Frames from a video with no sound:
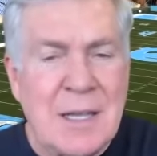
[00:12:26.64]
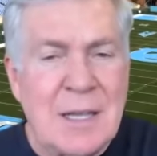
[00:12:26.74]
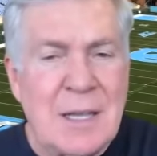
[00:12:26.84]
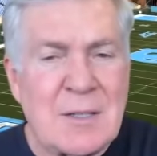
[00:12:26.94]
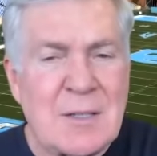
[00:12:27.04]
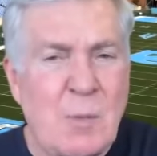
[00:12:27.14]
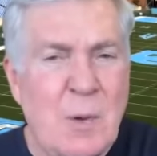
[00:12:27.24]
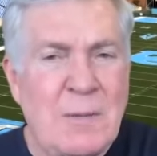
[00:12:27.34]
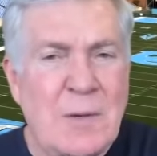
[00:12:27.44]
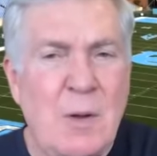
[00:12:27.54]
uh, so
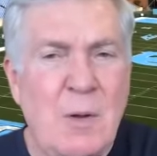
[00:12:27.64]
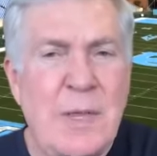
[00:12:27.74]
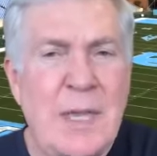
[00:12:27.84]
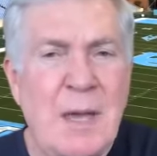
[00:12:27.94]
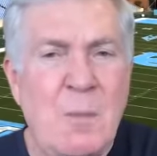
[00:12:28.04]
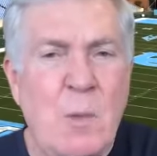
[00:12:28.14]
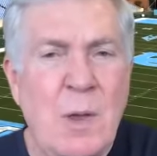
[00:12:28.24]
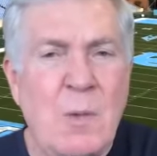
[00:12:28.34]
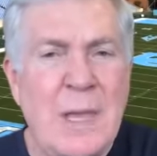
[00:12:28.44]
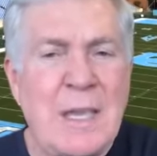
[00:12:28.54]
we've told them we,
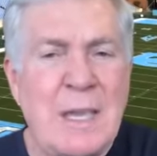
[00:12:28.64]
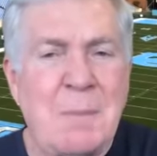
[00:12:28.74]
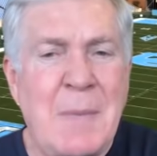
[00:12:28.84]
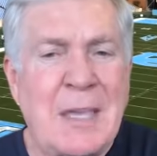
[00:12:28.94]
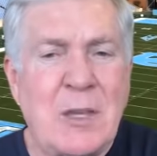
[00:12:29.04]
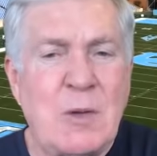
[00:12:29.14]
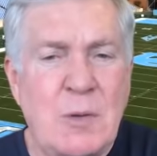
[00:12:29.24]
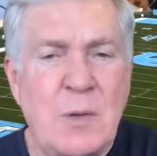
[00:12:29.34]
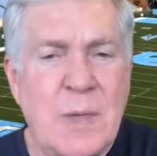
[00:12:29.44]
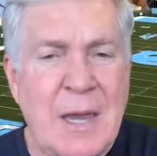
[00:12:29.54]
we can make you
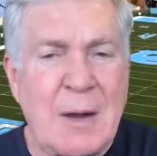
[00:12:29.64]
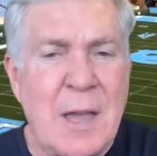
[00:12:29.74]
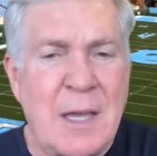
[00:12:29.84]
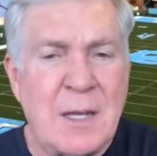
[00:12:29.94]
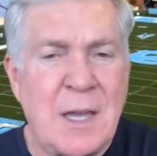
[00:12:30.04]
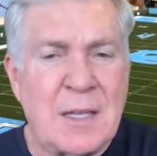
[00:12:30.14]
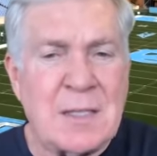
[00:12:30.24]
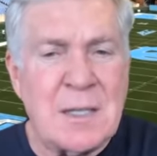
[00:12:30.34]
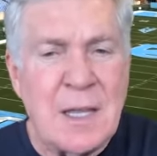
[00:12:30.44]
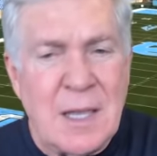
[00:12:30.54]
do that around
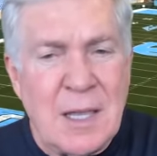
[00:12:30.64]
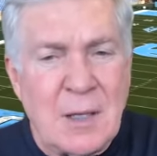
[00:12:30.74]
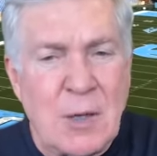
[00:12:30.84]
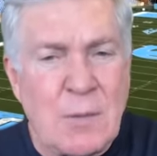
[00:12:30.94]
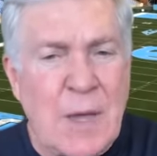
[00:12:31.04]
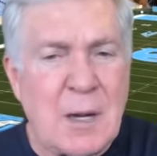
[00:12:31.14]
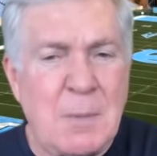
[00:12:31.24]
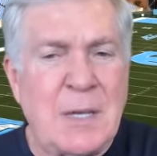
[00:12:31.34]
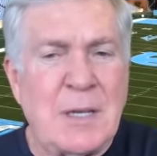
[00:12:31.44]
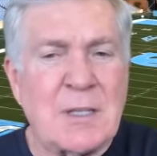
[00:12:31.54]
us. You've got to
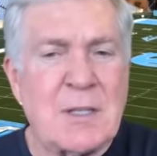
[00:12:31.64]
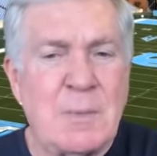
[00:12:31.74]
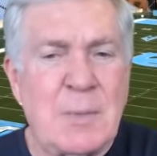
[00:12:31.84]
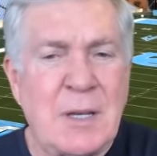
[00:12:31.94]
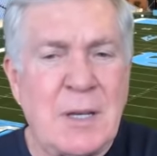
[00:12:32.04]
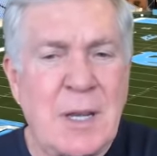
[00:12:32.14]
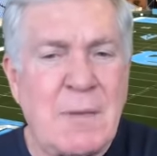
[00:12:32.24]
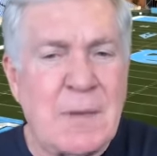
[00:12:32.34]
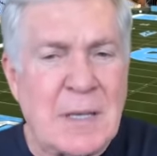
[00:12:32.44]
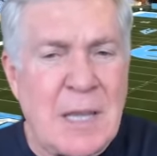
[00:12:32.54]
be disciplined
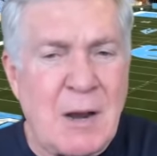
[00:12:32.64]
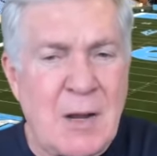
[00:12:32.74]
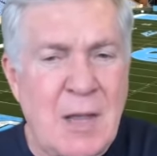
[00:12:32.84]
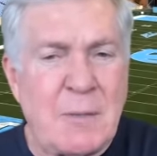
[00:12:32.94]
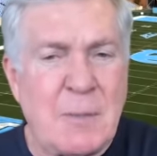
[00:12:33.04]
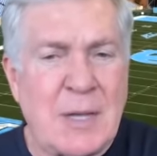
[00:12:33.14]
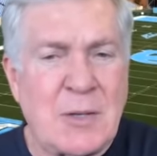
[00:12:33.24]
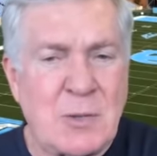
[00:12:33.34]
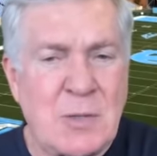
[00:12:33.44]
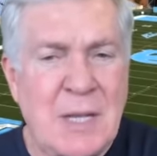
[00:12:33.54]
enough and care enough
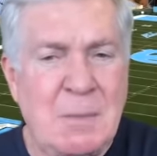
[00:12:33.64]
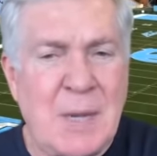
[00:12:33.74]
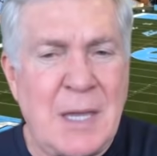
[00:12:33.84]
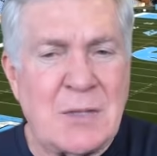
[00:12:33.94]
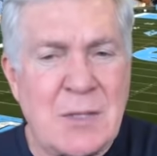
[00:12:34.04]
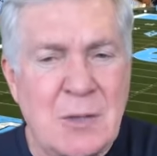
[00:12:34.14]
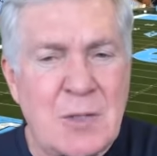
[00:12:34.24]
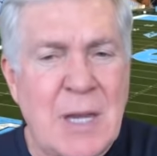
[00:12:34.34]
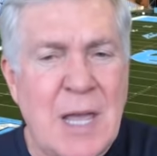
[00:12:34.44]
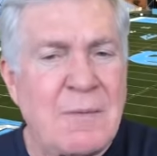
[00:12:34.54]
about your teammates and your
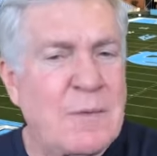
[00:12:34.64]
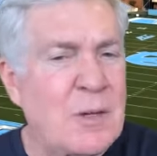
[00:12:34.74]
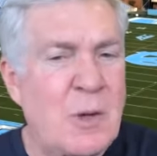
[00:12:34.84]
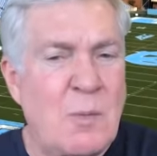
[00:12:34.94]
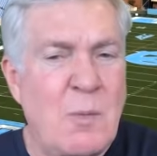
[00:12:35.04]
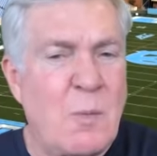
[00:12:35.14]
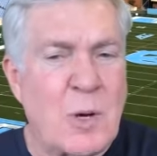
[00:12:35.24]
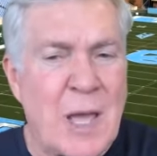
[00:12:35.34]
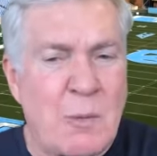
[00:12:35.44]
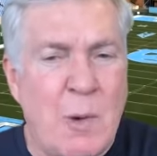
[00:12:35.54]
staff to do it when we're
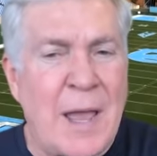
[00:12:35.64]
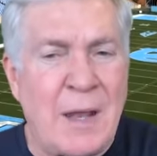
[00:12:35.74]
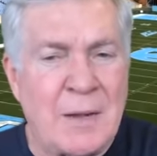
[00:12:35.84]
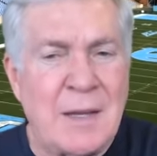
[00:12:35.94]
not around